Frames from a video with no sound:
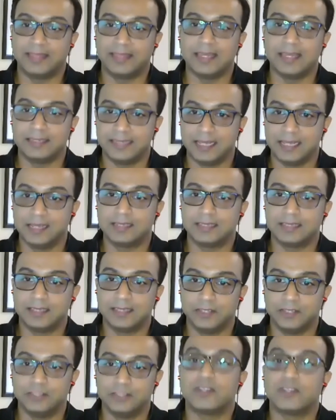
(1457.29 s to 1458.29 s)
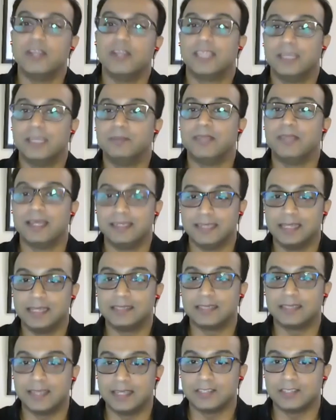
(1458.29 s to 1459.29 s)
that delta, you're trying to keep that
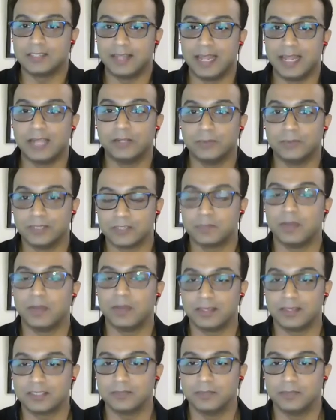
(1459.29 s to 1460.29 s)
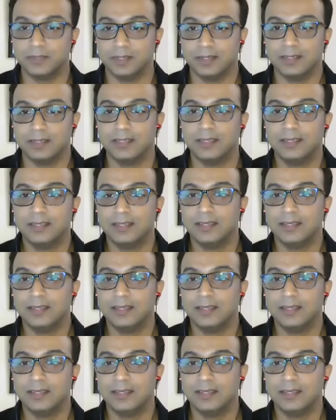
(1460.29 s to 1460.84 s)
delta as narrow as possible.